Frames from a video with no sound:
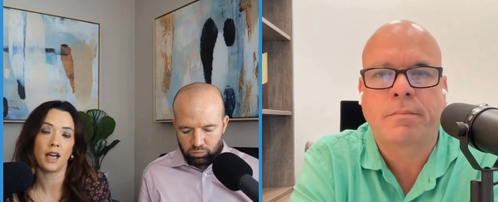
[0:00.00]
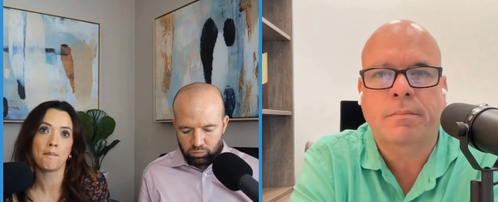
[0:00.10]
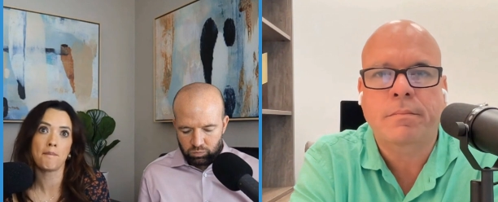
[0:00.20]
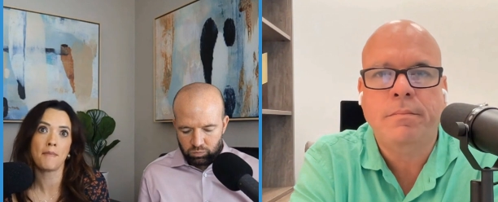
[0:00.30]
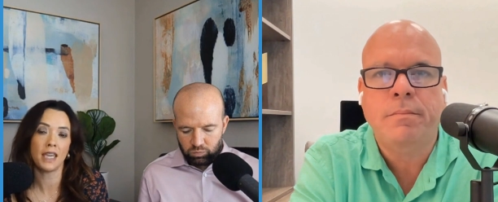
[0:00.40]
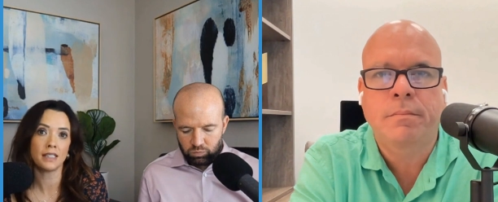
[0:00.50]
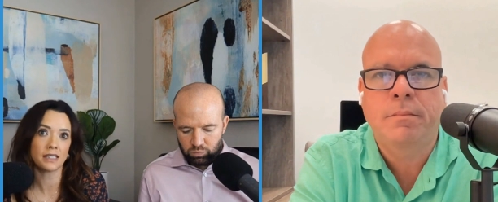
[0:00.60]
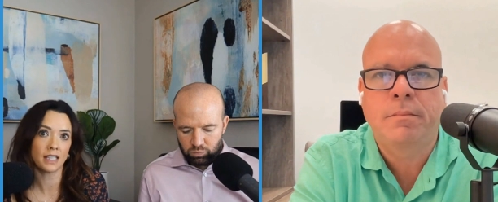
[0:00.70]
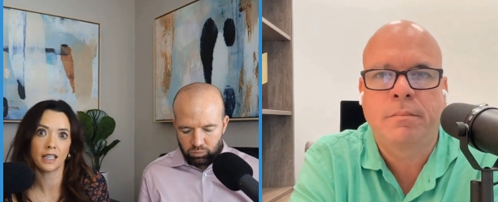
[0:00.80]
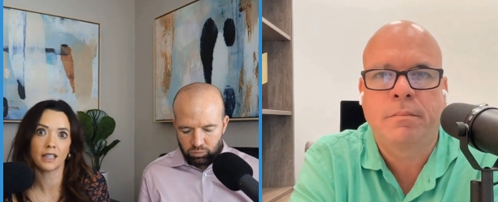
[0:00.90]

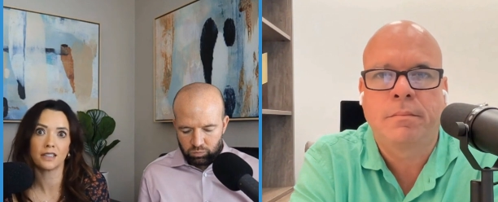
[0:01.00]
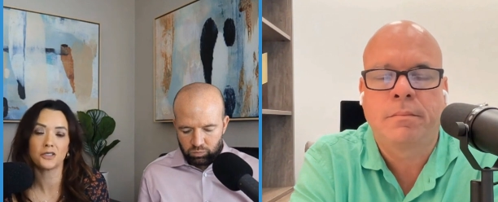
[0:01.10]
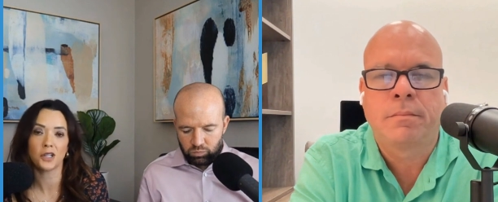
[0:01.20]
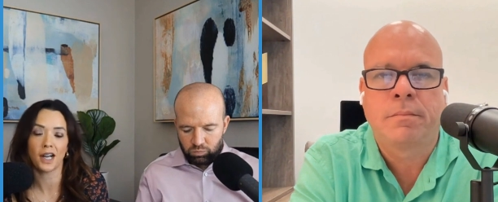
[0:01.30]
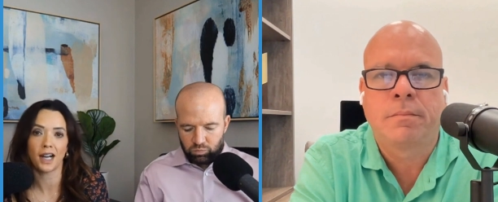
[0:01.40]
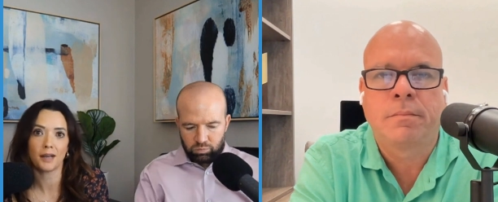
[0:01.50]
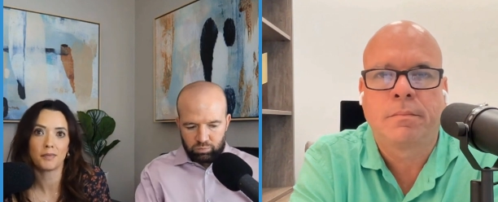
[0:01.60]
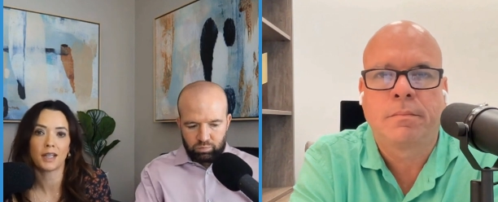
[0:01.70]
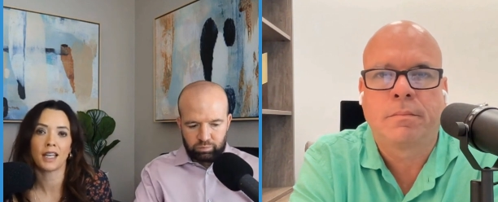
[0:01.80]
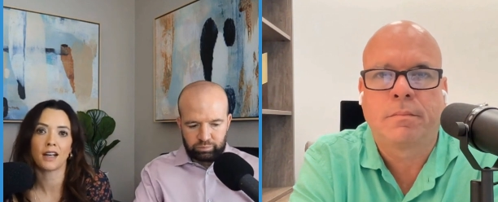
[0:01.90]
Speaker 1: amazing job
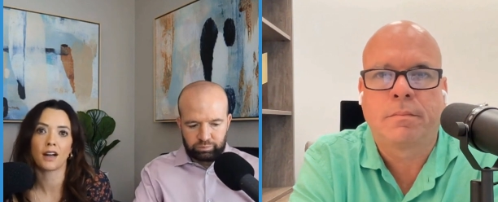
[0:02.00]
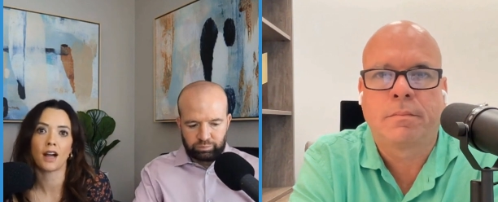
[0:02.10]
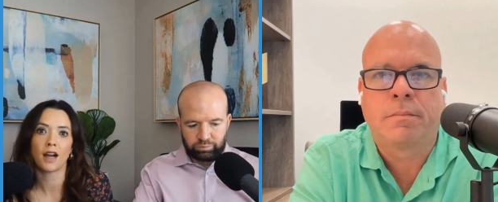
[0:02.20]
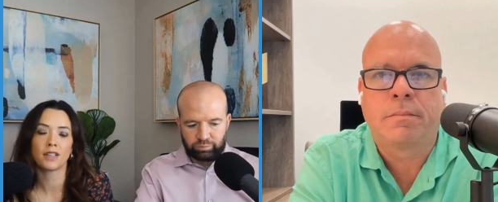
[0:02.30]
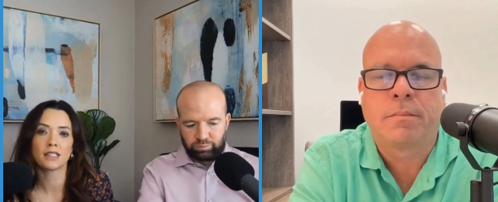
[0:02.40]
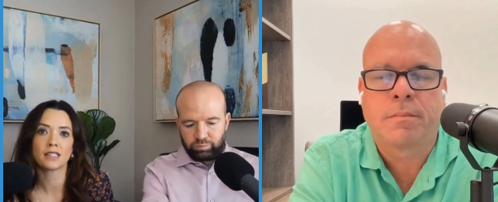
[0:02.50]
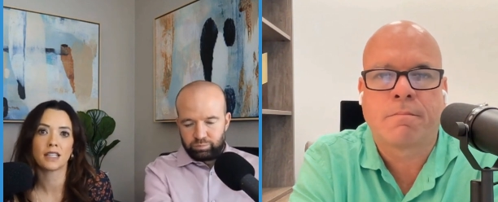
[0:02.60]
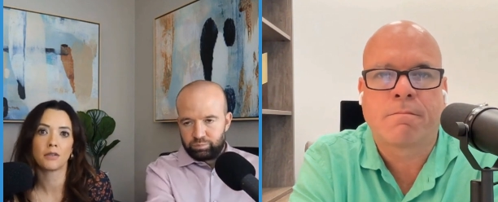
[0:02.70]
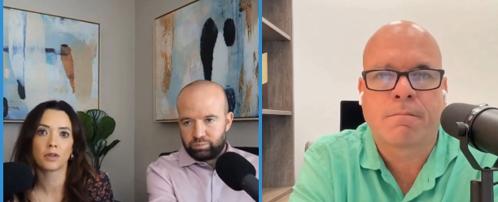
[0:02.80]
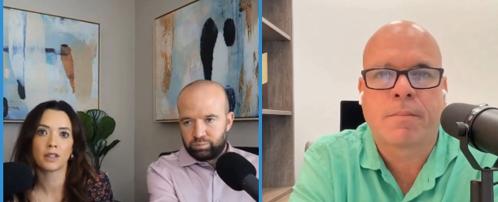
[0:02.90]
and are
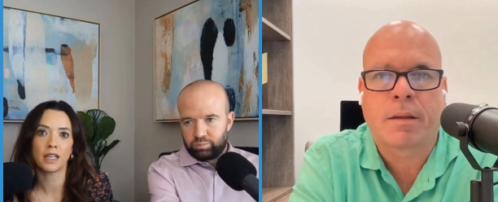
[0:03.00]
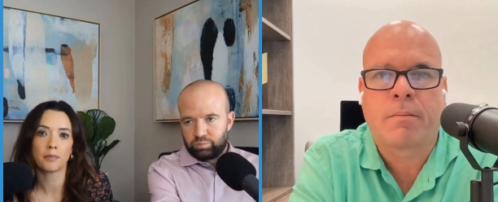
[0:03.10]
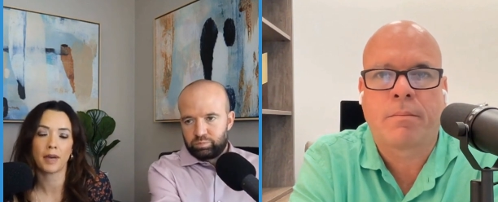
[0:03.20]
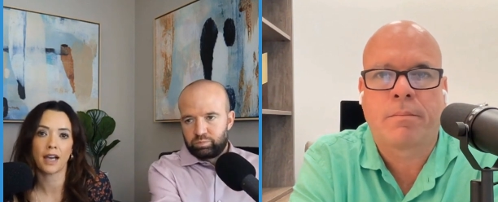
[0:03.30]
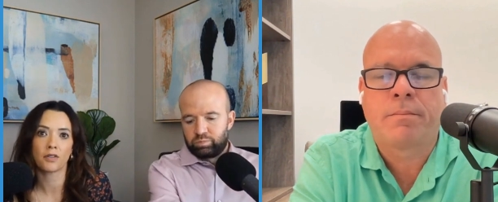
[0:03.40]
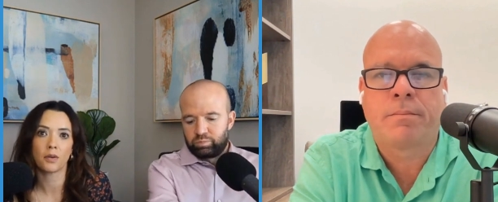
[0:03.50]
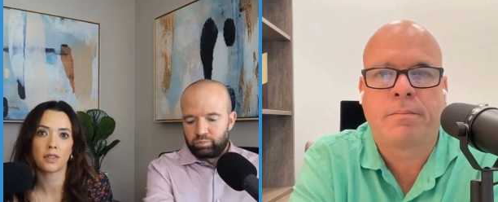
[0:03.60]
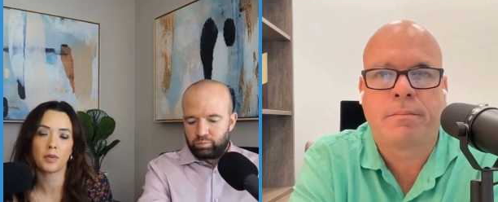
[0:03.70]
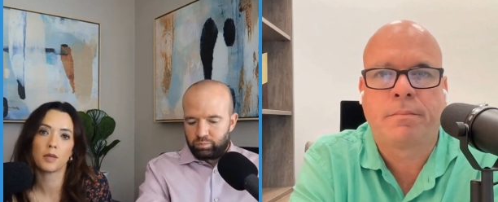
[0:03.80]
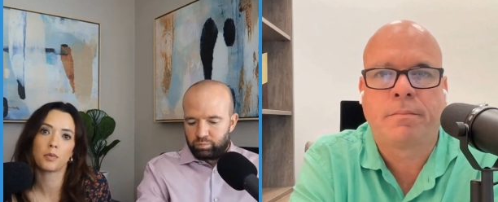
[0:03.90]
obviously really impactful with
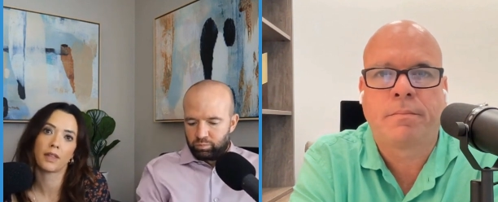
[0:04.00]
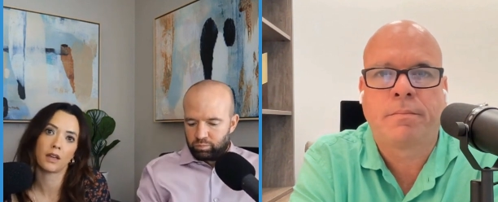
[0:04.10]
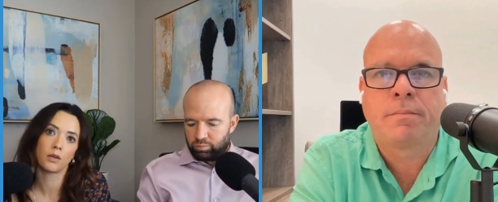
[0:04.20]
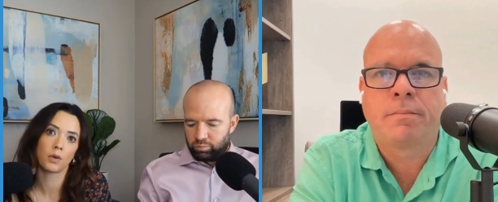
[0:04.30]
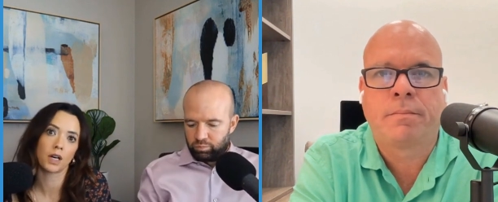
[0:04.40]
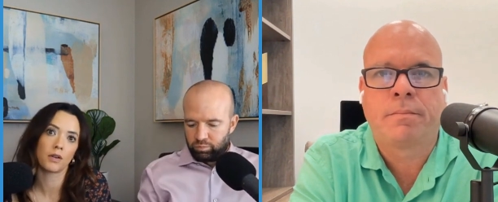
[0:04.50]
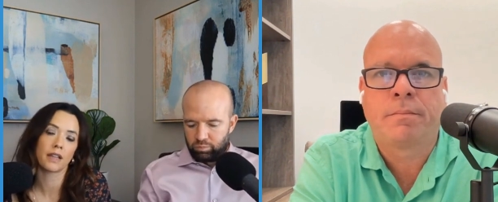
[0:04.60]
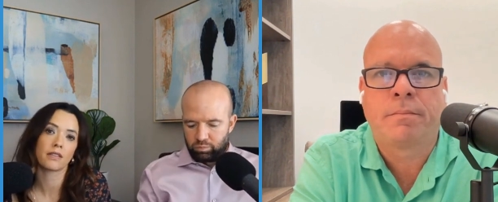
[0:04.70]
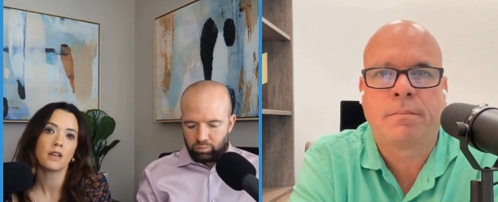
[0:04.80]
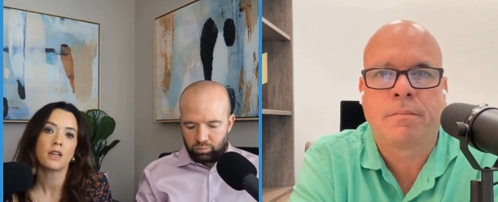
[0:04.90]
the people that you work
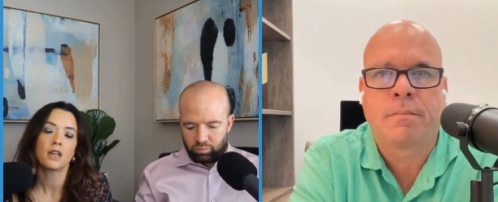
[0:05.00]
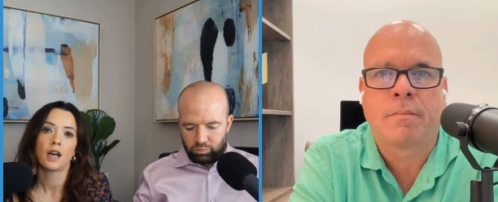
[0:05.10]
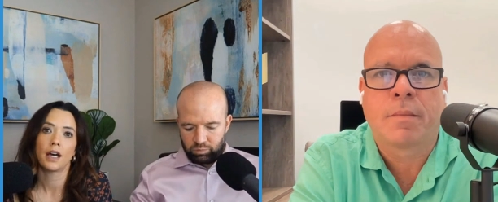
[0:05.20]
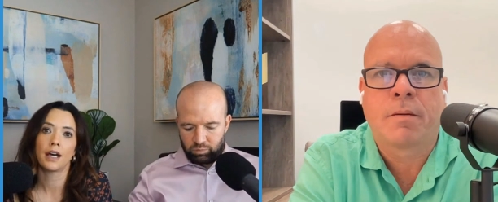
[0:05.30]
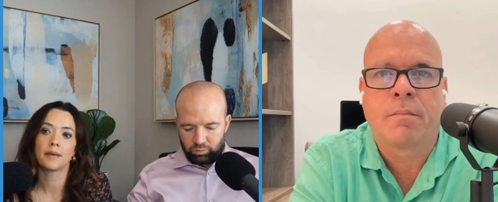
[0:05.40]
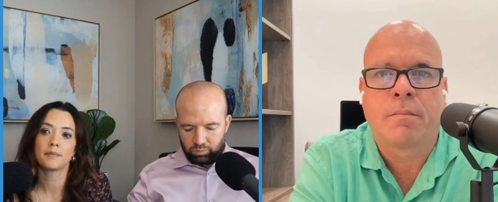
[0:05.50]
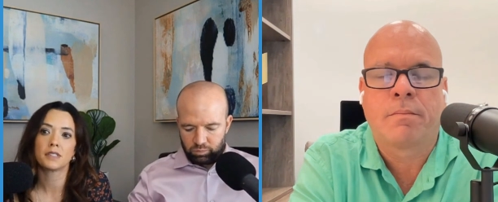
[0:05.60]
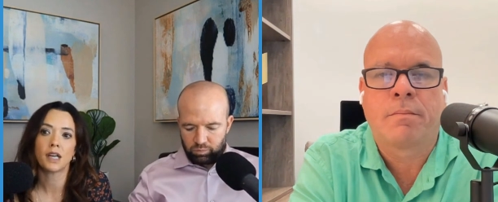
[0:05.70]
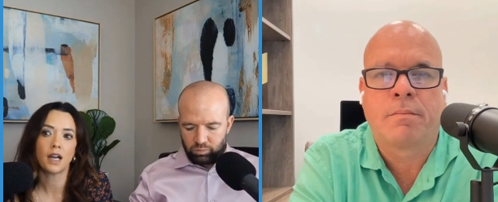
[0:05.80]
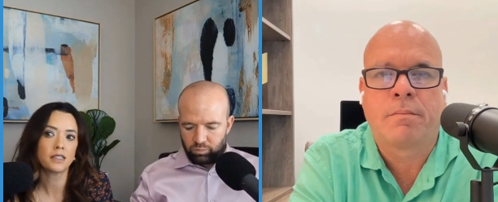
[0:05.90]
with. Um,
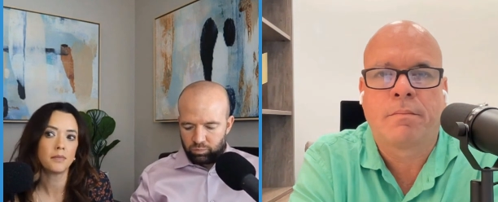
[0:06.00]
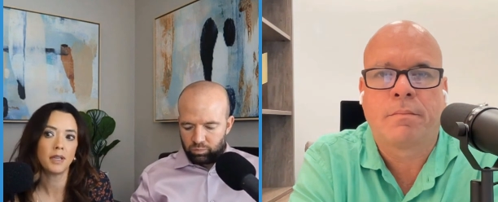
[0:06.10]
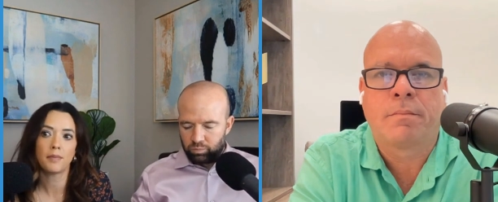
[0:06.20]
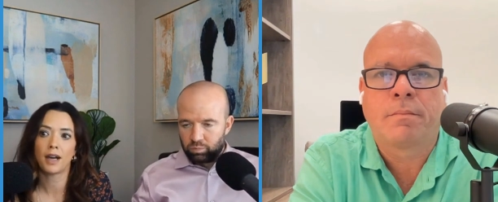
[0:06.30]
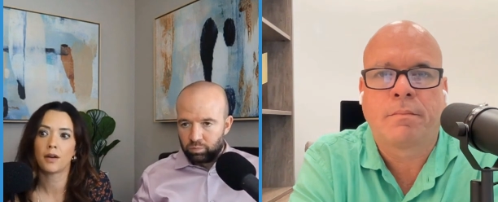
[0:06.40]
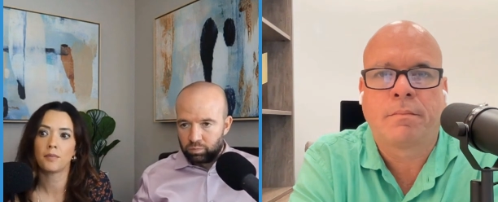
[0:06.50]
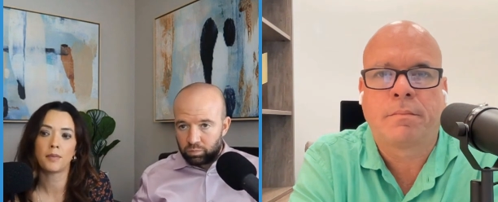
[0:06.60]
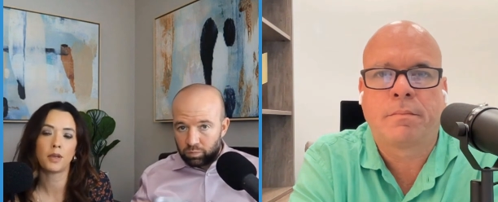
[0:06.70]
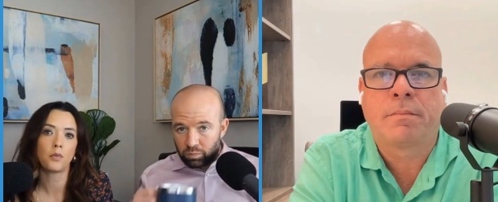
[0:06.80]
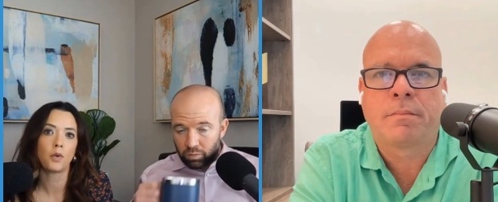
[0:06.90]
talk to me about
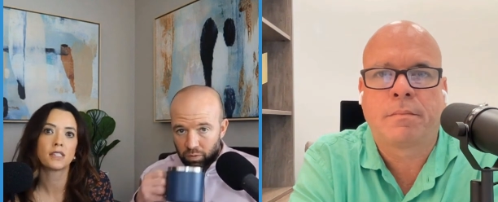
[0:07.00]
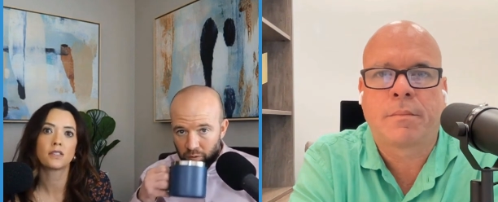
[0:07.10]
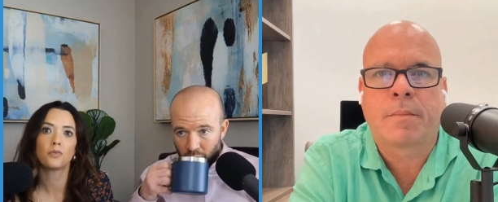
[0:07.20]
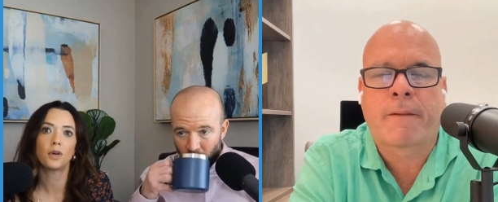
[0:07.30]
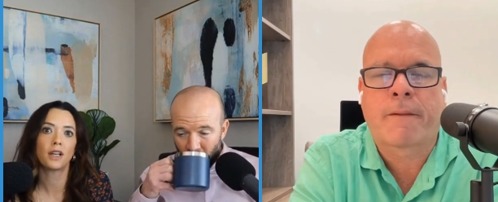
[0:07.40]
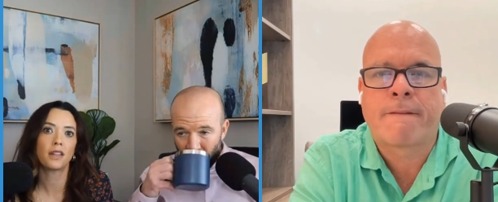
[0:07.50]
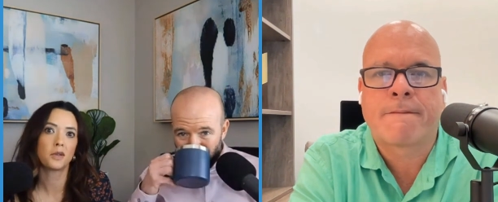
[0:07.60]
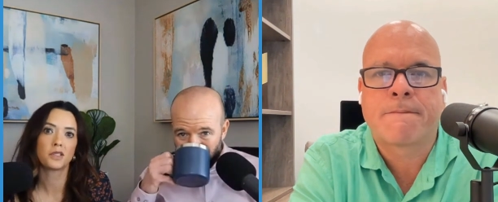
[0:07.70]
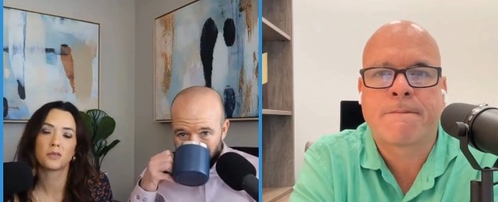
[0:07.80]
maybe what's one of the most